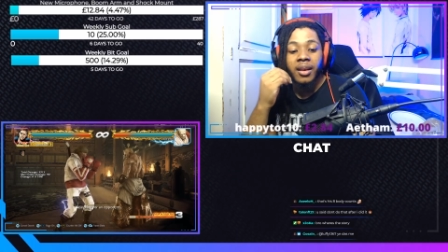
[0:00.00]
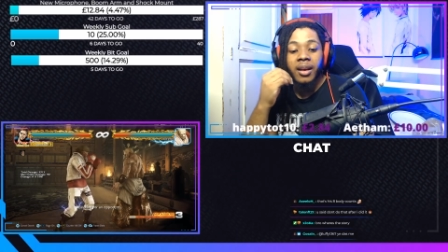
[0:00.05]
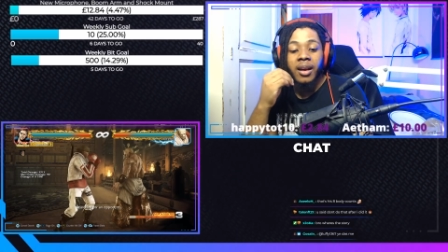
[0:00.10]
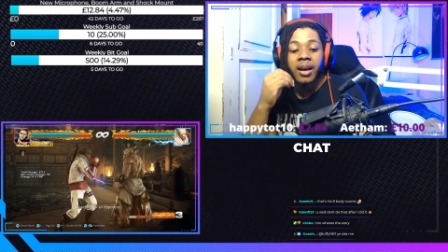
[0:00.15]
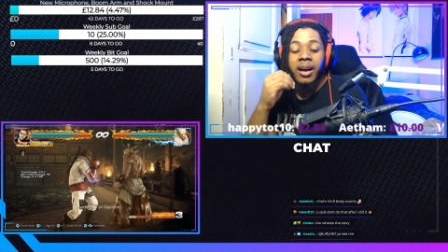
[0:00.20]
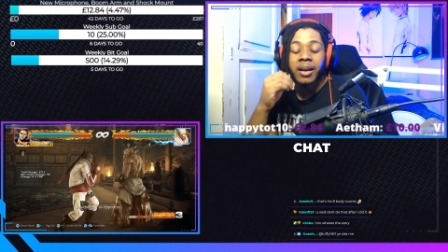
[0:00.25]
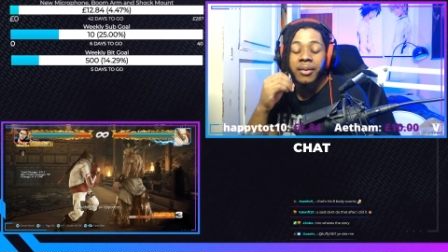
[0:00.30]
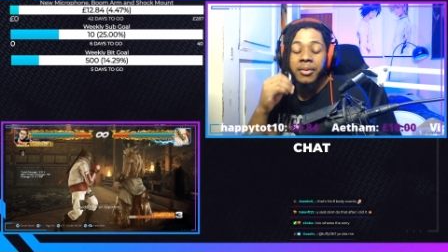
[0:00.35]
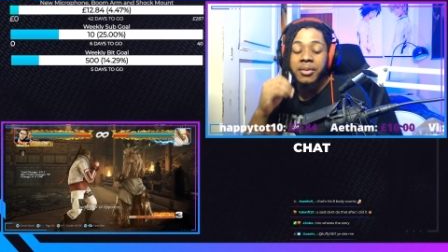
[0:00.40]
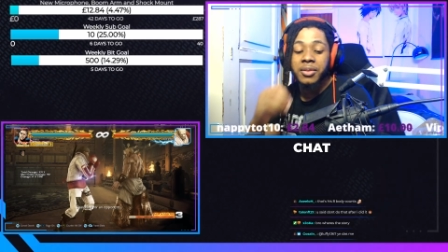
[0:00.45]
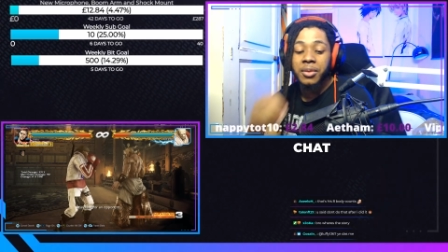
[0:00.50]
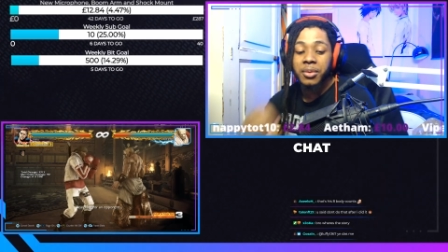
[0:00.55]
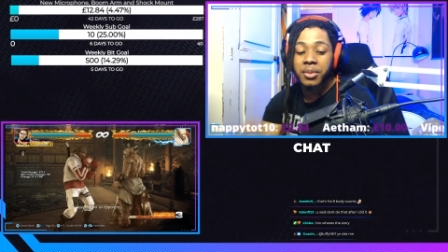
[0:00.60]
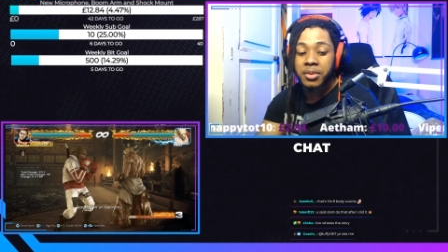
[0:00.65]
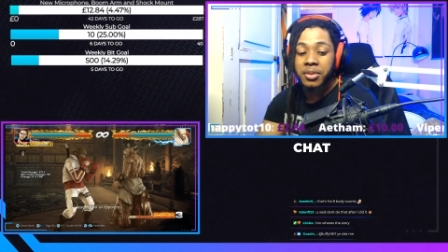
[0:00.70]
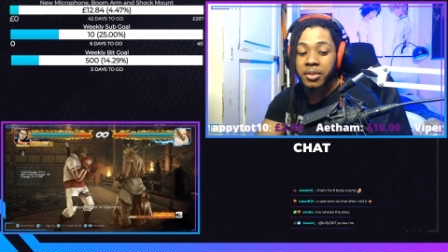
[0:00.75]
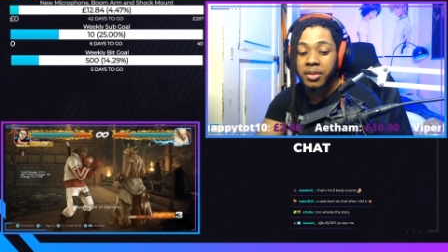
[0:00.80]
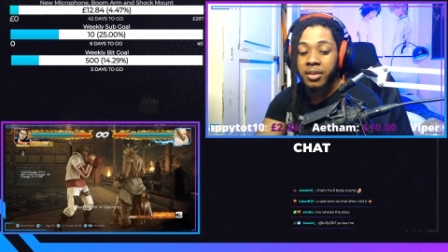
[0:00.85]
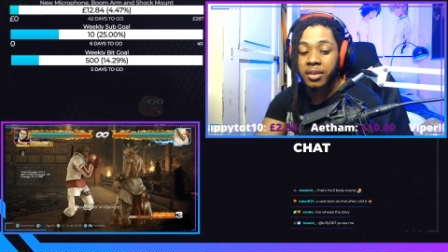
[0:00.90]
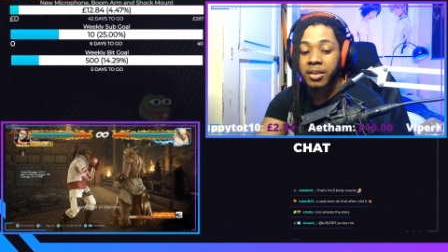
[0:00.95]
I haven't told this
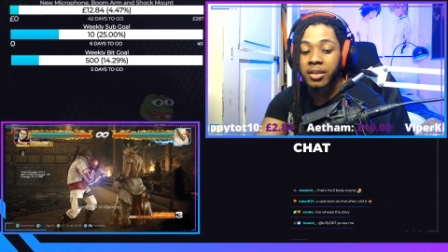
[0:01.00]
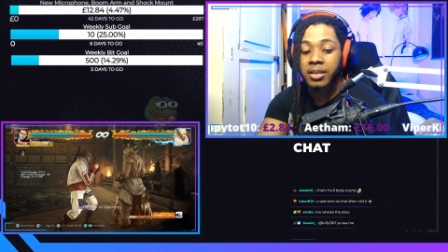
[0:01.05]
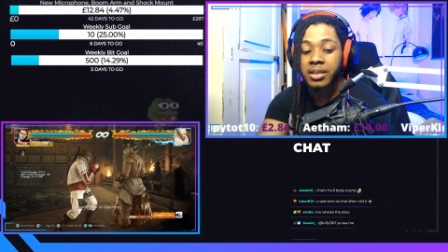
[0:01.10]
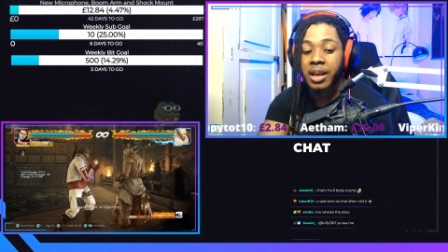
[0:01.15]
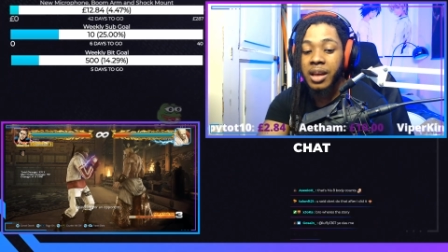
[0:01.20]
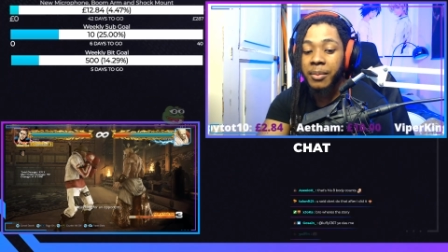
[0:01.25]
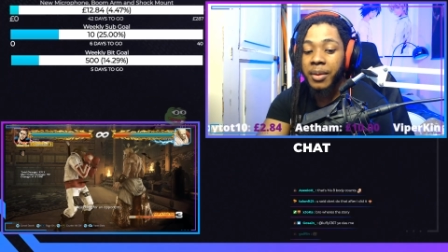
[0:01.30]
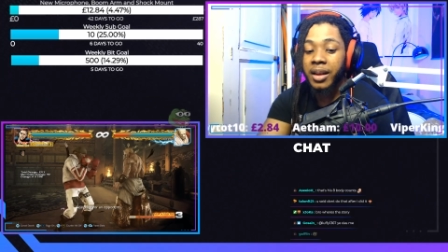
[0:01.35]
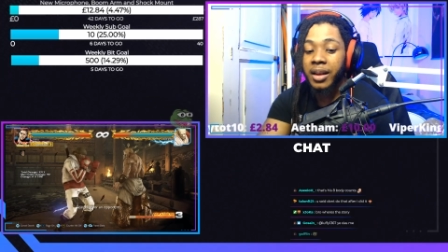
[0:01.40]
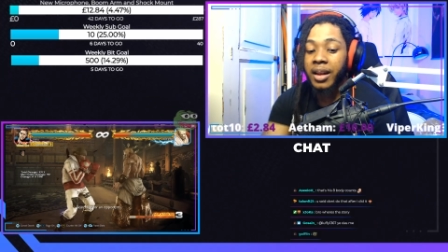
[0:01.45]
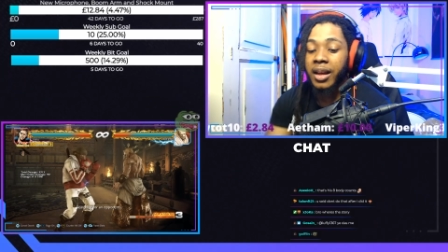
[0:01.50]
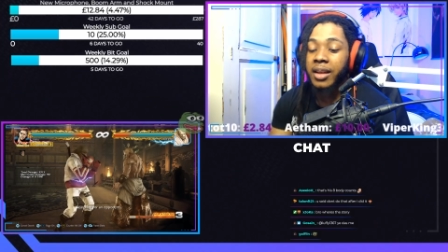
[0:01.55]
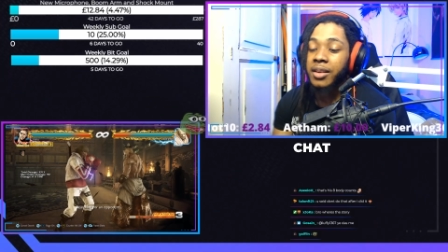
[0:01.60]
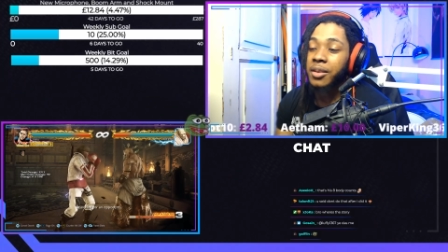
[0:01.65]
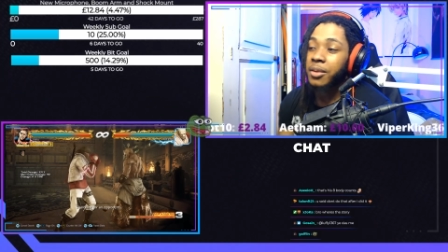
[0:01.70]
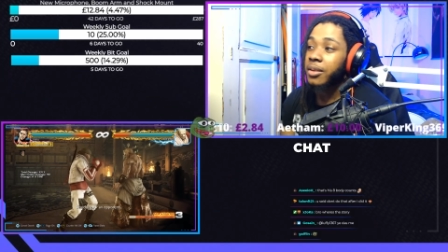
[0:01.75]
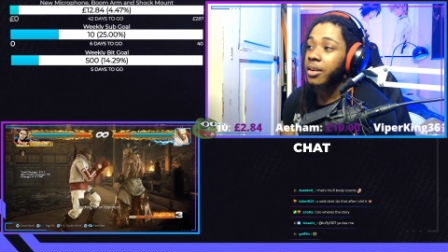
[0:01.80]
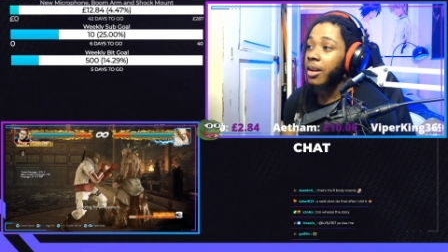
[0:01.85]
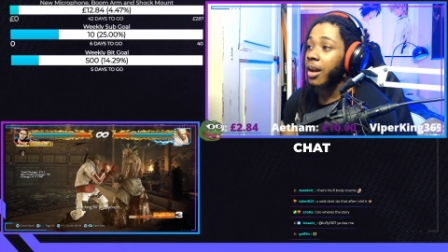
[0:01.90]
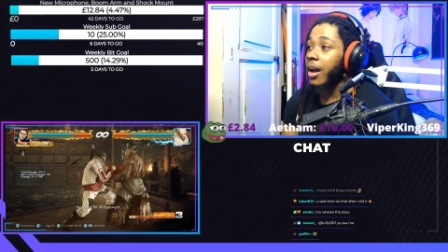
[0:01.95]
story in a long time. And I
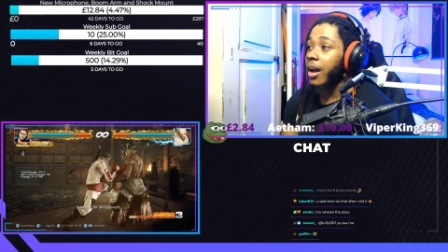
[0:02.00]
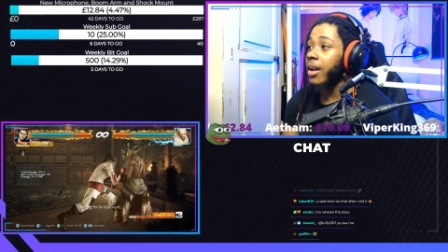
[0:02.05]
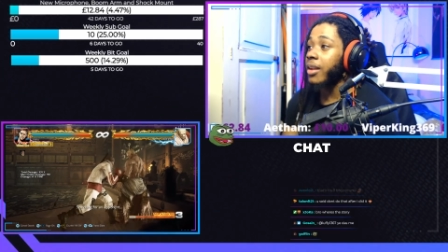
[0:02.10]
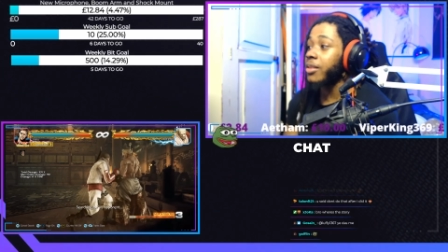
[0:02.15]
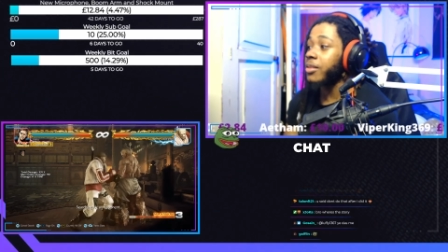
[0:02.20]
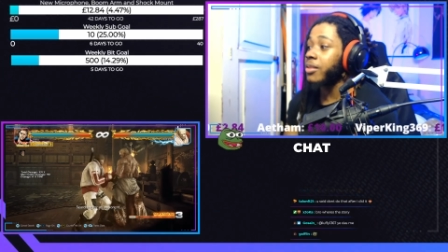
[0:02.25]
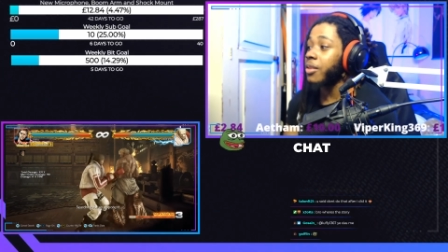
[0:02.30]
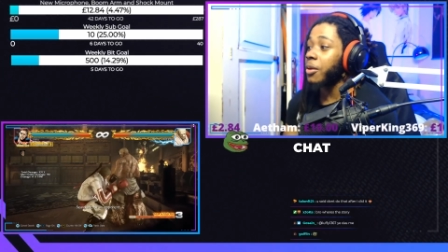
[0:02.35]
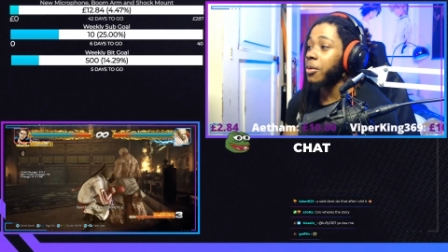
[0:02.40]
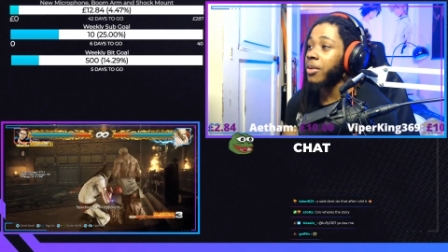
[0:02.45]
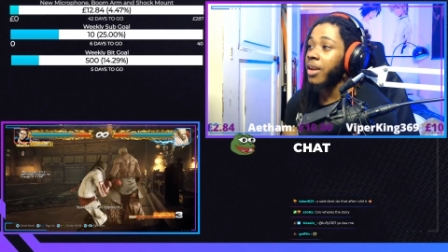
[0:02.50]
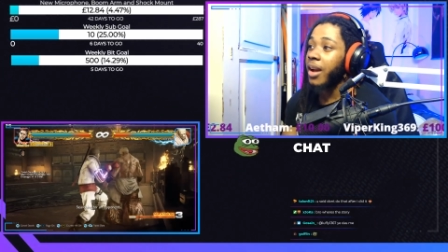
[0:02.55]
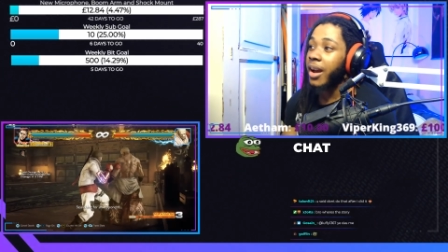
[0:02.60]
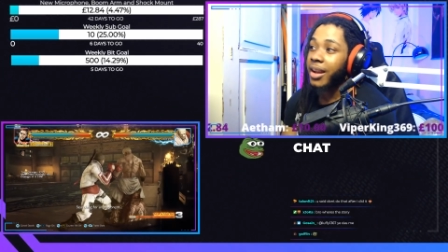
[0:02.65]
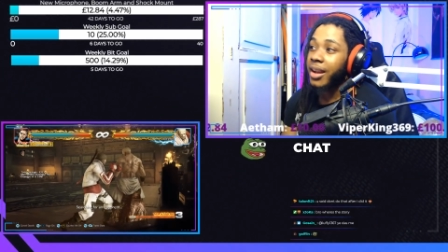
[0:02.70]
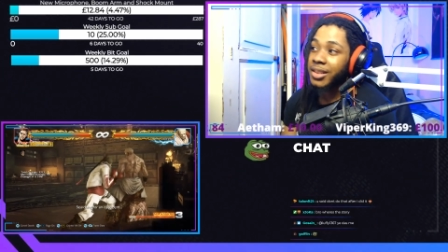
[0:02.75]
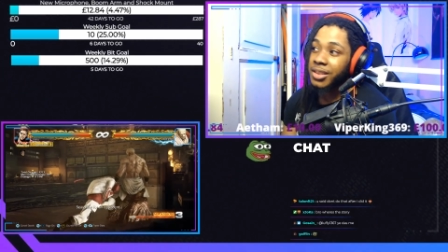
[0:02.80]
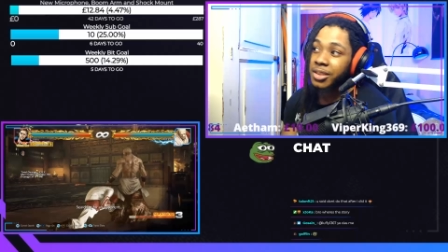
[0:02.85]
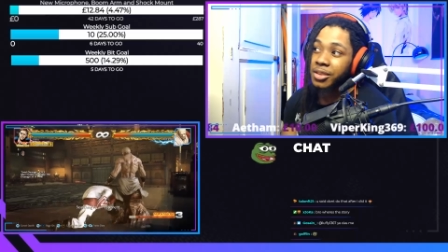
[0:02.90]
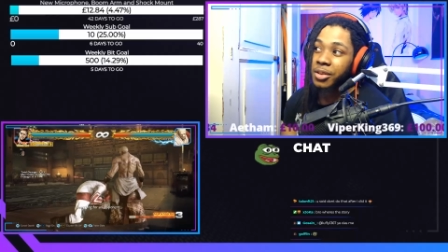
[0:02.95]
don't, I don't, I
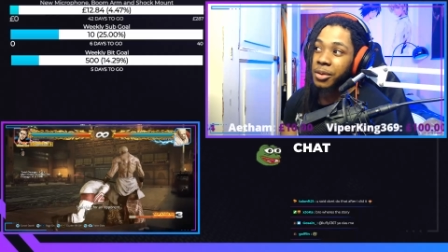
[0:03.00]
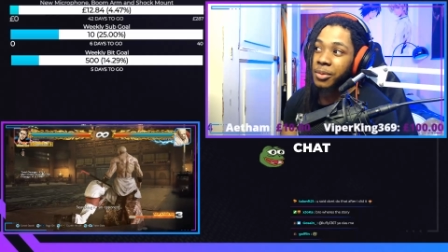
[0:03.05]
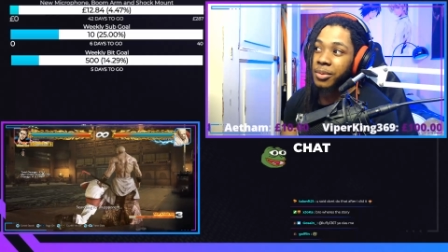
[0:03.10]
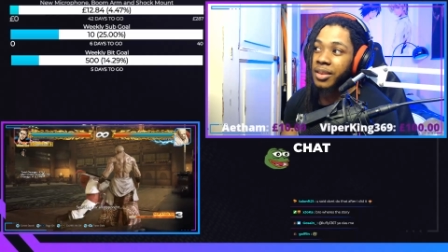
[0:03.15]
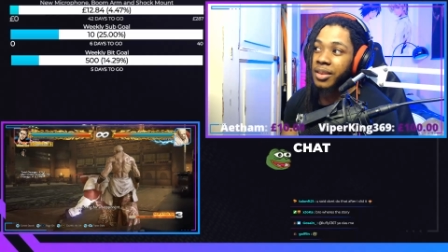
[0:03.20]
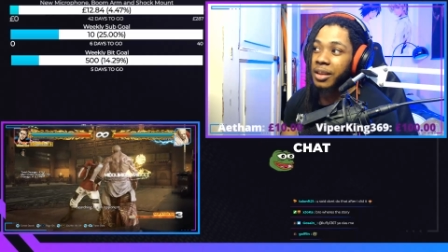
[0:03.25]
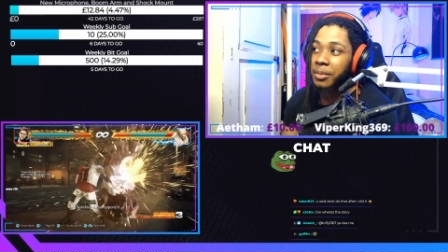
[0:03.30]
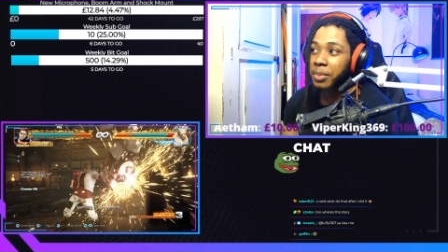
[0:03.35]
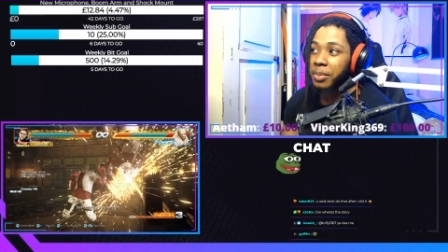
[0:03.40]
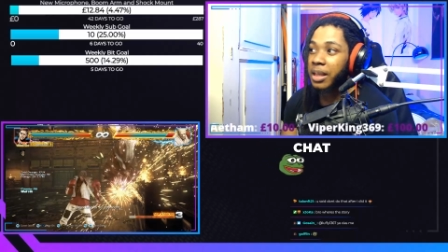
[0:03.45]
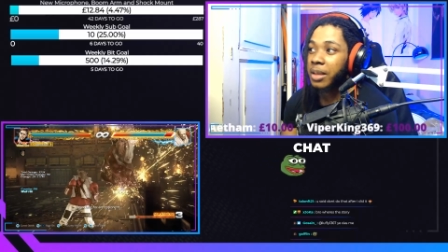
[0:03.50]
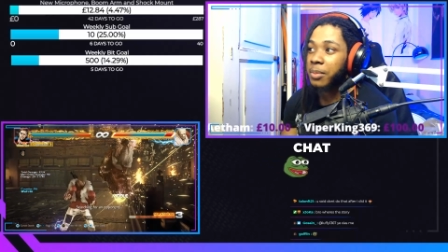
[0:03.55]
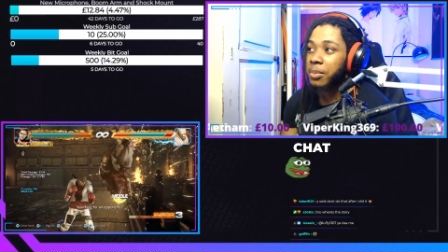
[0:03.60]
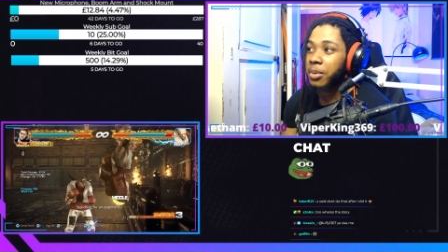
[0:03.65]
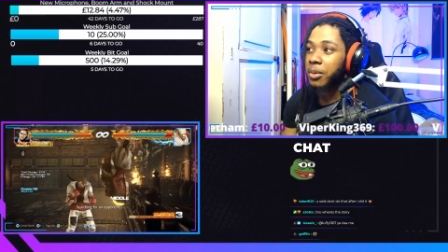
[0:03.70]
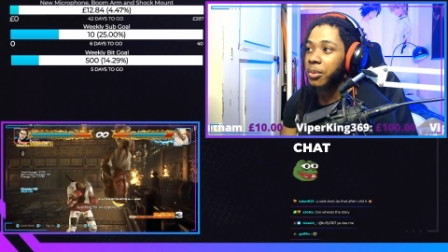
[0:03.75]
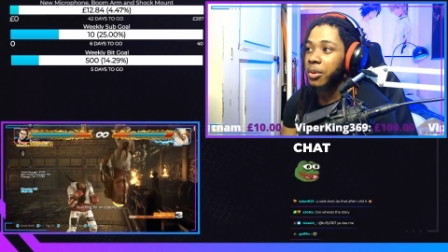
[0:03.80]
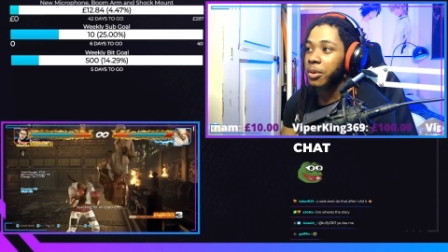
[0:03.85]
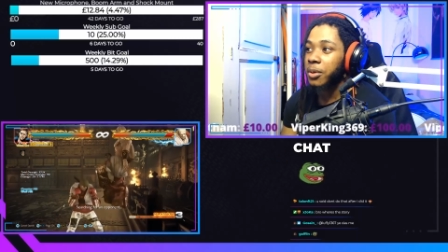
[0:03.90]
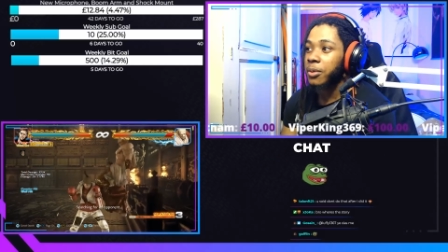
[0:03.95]
actually don't think people
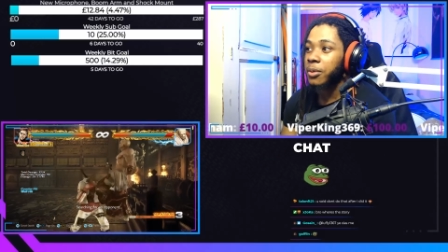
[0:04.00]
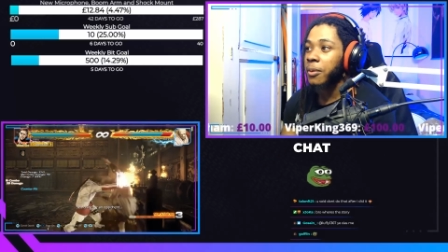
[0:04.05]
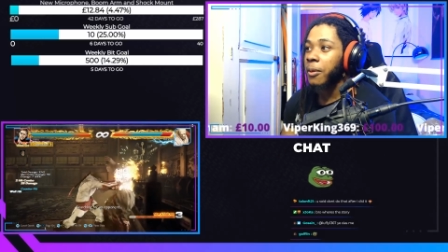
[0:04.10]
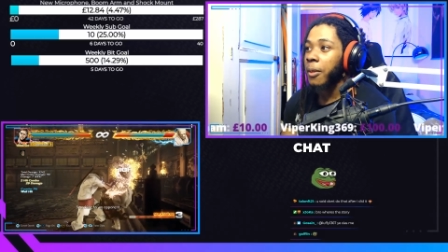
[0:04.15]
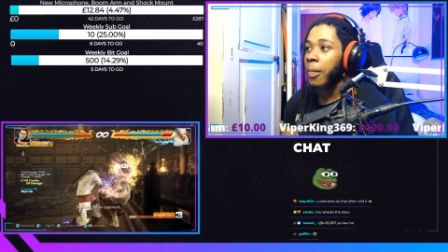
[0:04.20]
will.